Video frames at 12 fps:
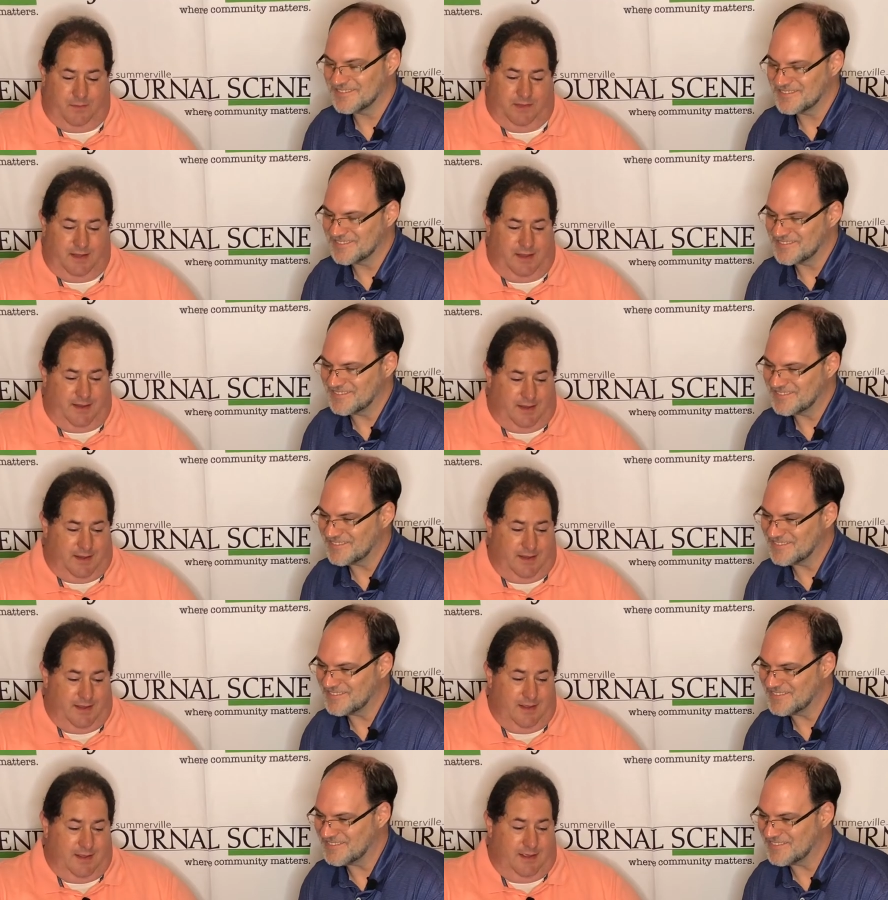Speaker 1: from tech
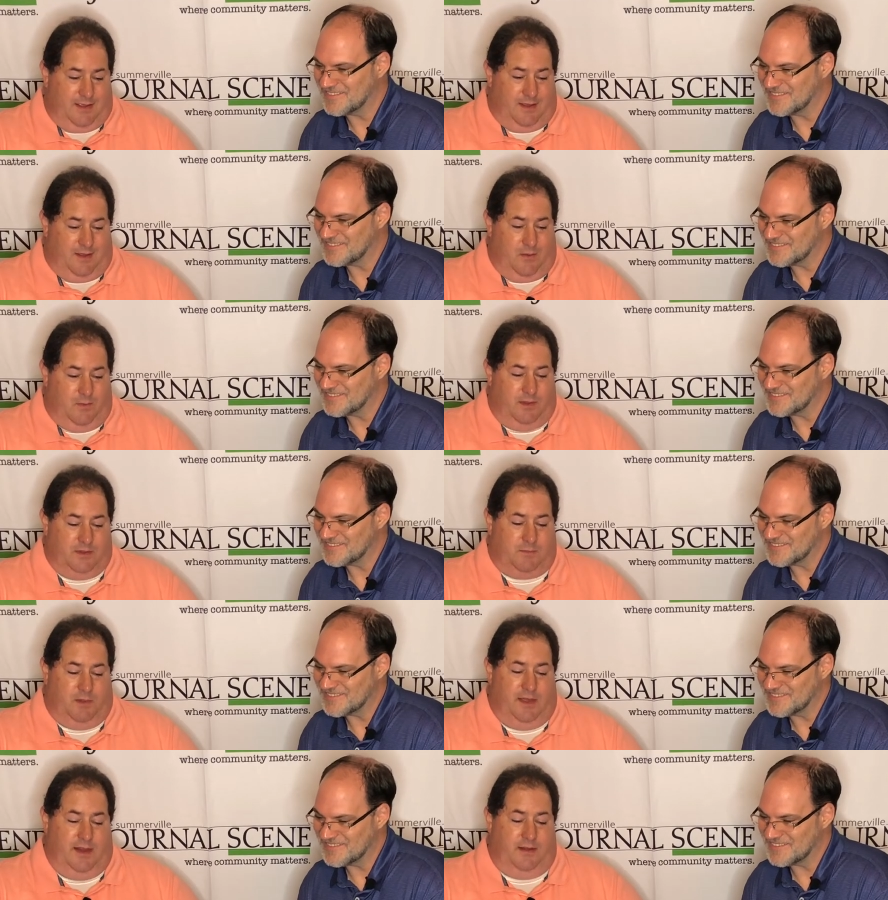uh, is
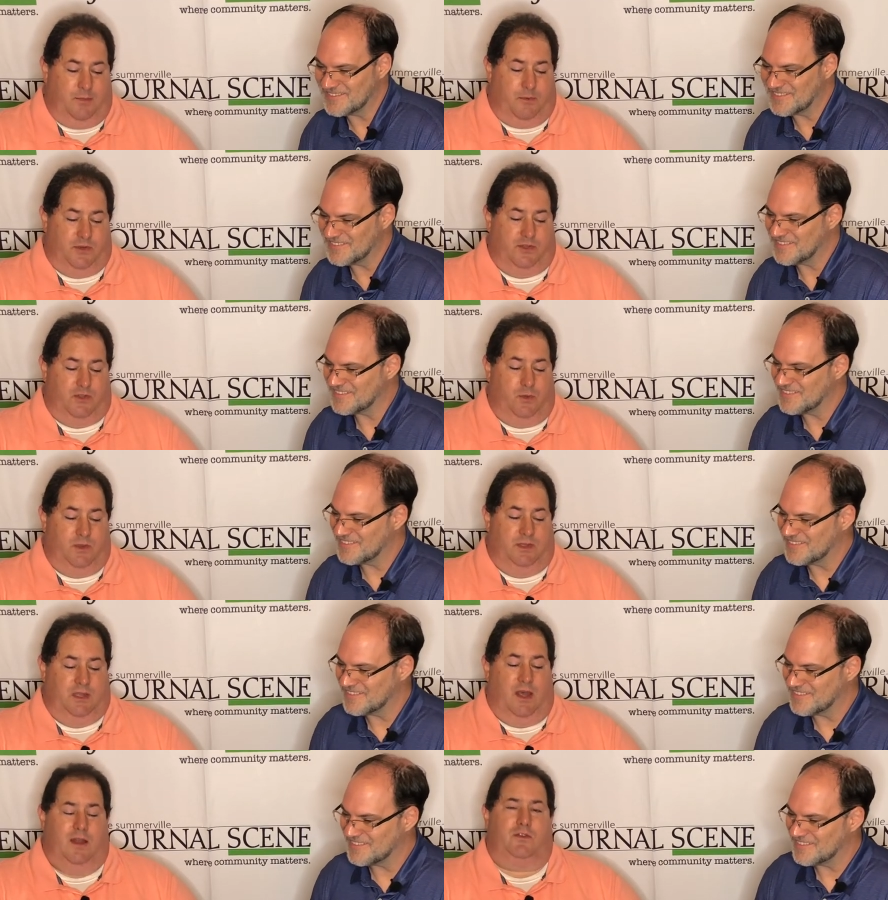planning to pursue a
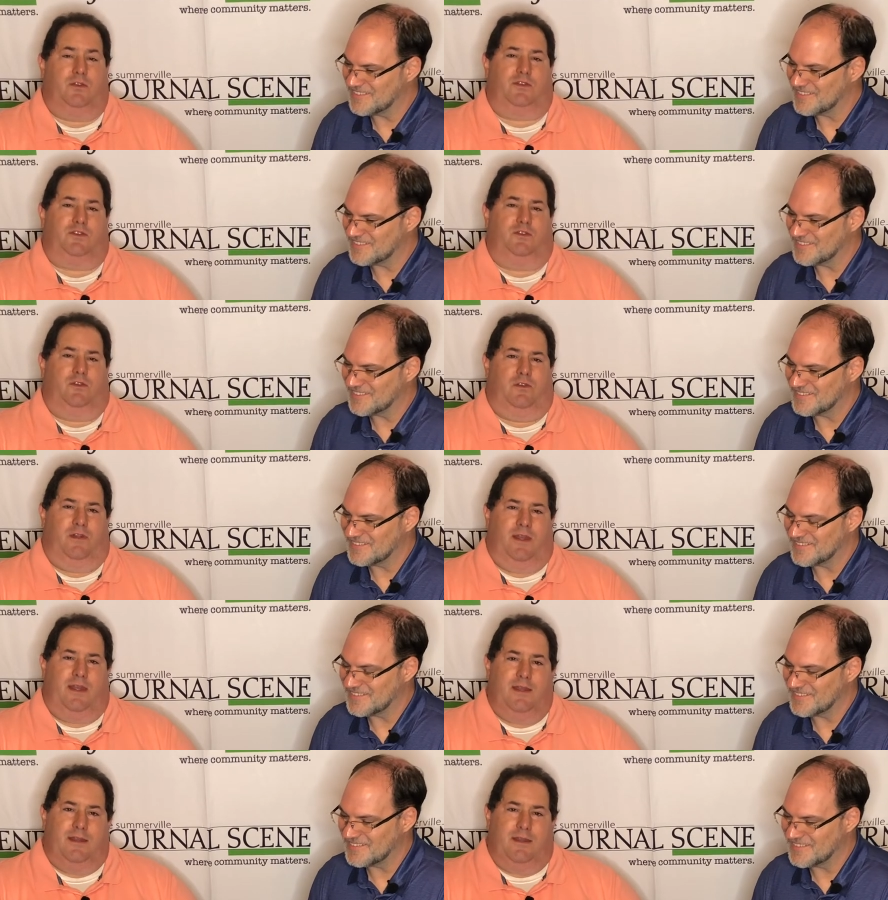doctorate's
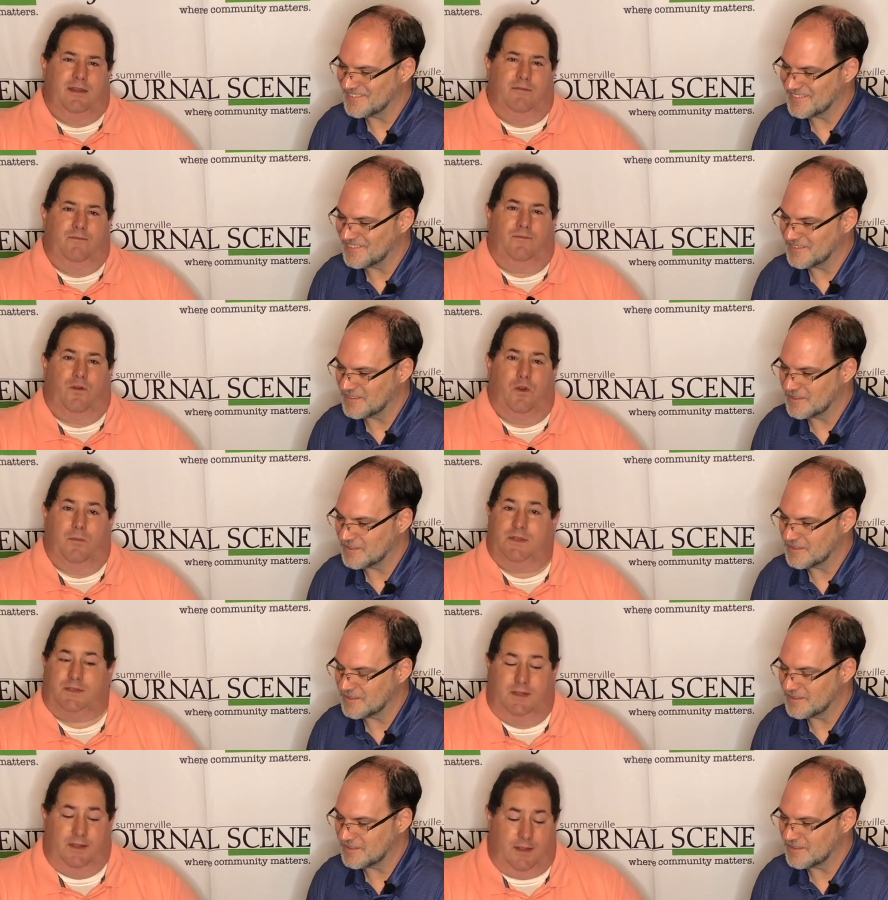degree in
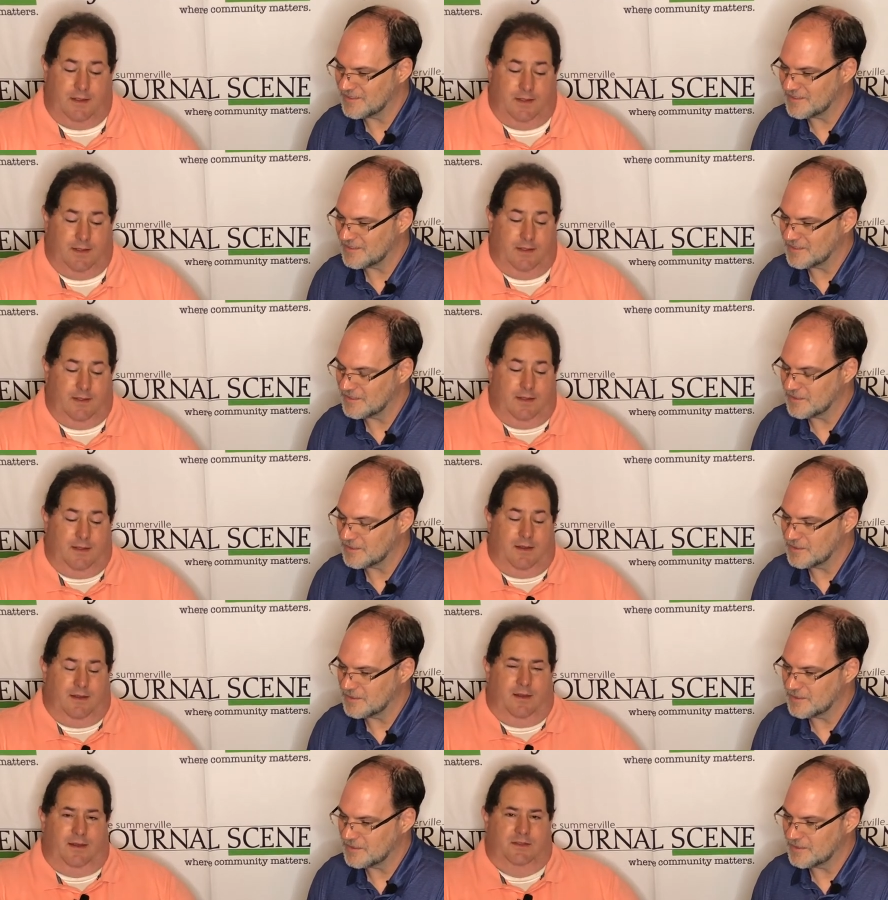pharmacy
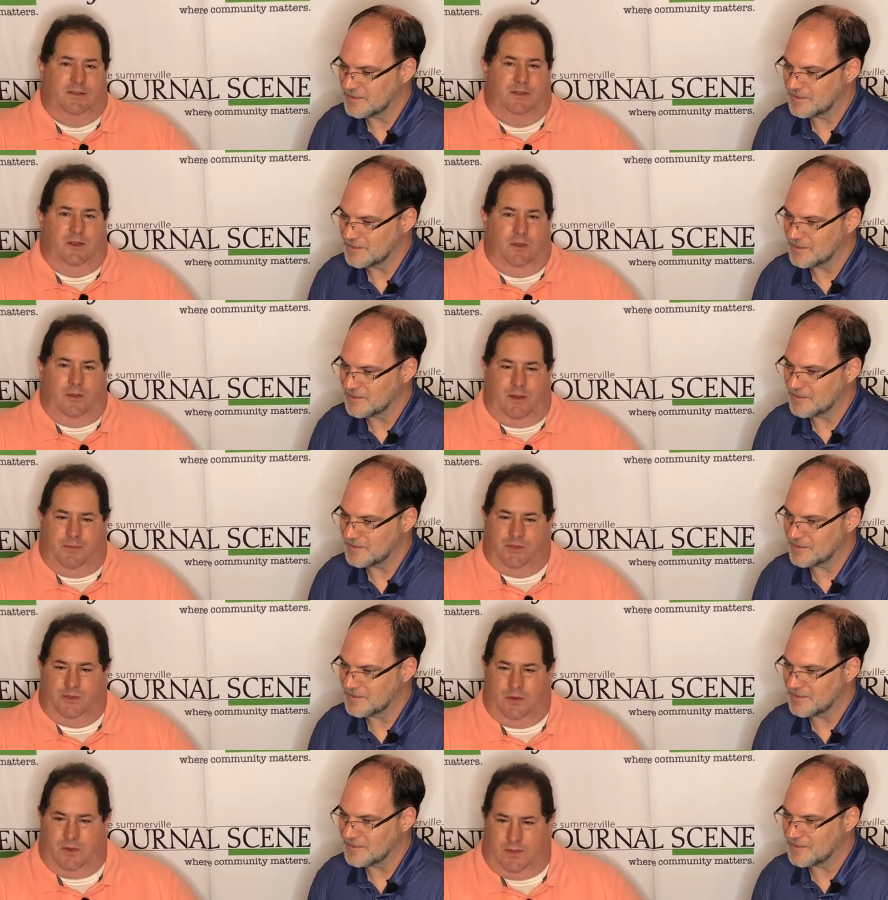uh, so I'm
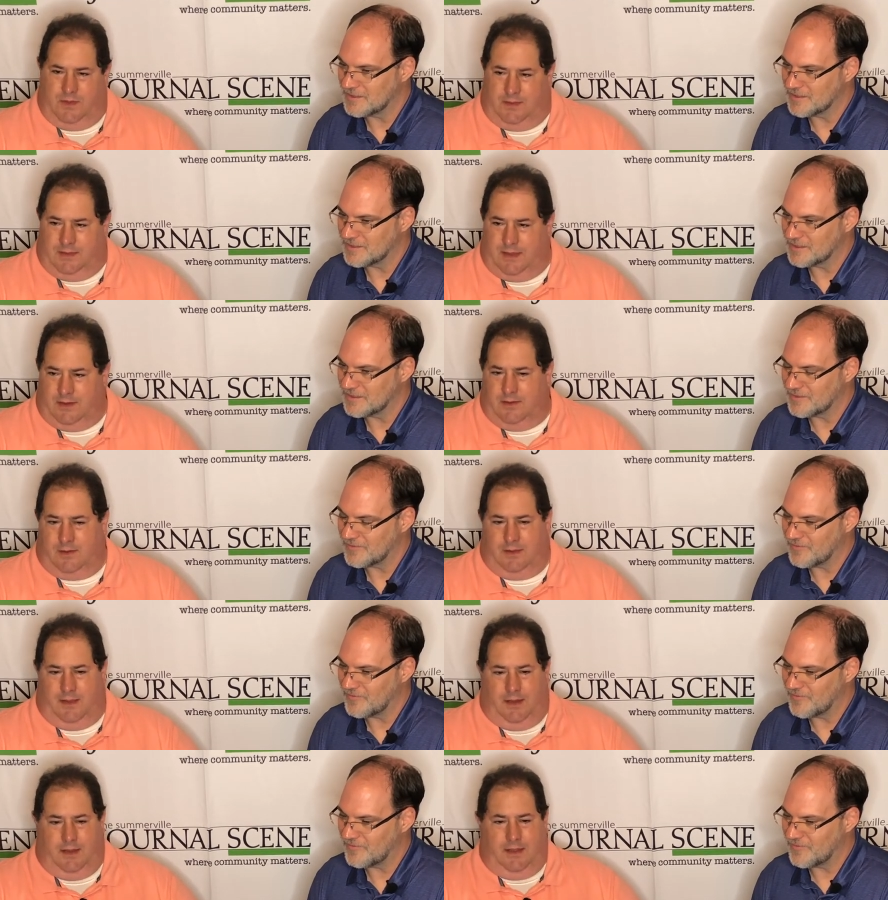sure that that young
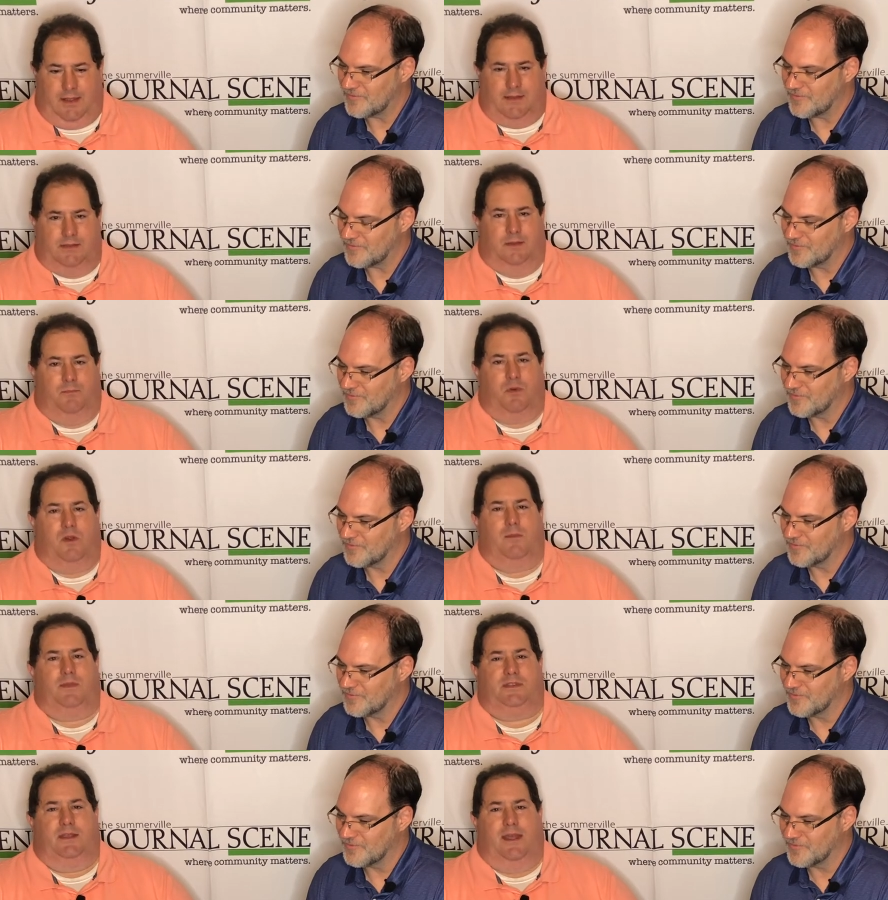lady has a
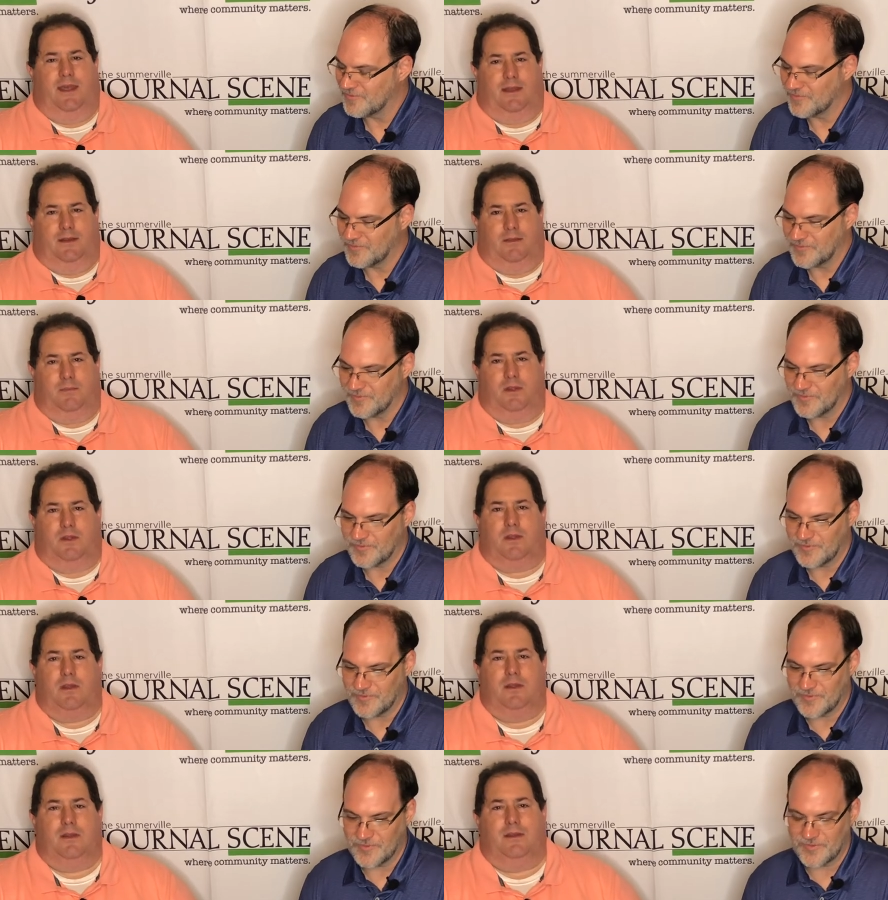promising academic
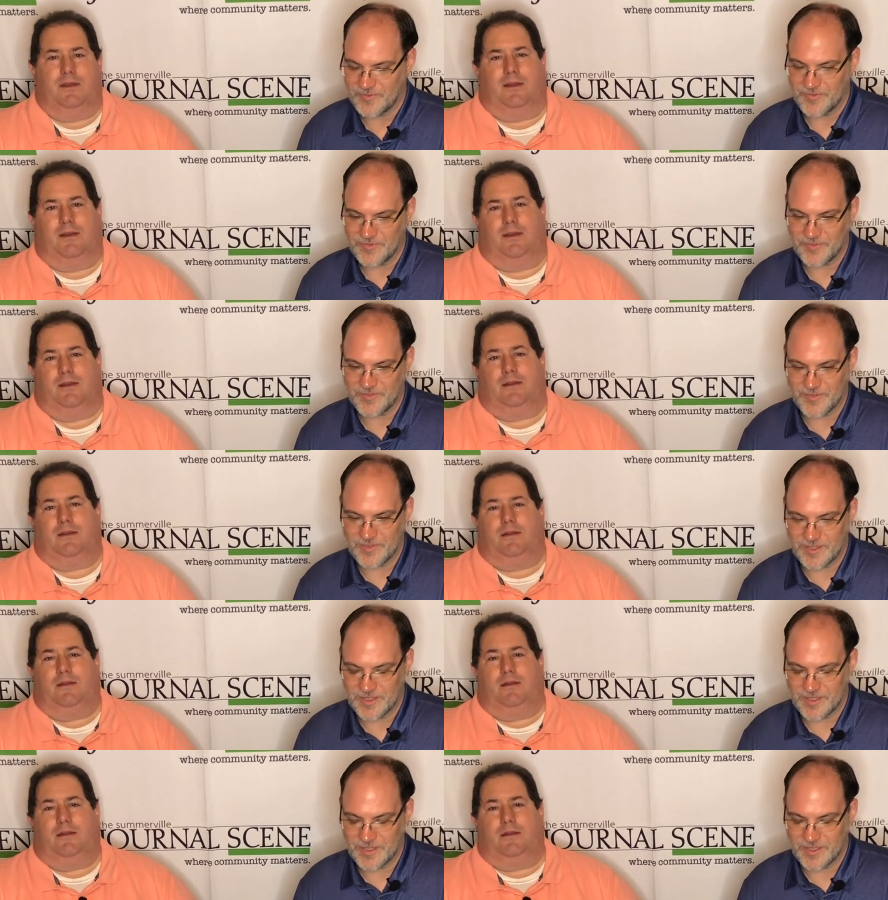uh,